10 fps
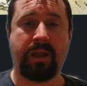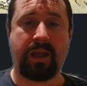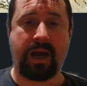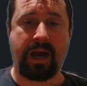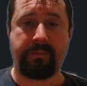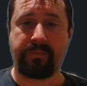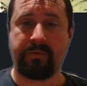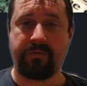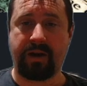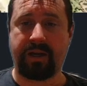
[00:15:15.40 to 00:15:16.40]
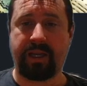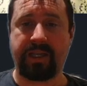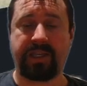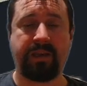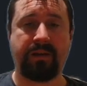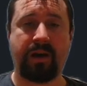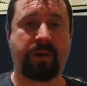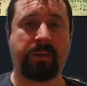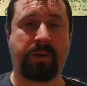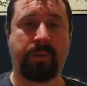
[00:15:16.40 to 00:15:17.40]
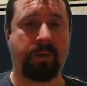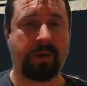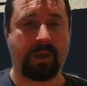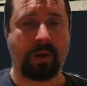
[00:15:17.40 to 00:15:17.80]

Very easy. I probably wouldn't go